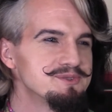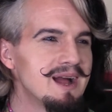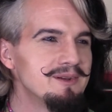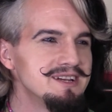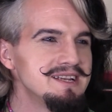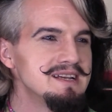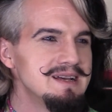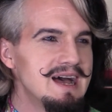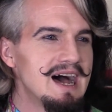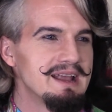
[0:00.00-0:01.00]
around it.
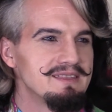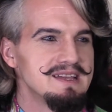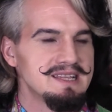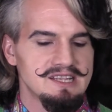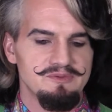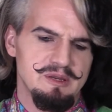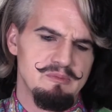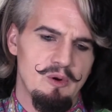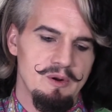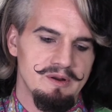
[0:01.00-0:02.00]
And I think that's really
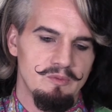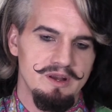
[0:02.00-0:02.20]
important.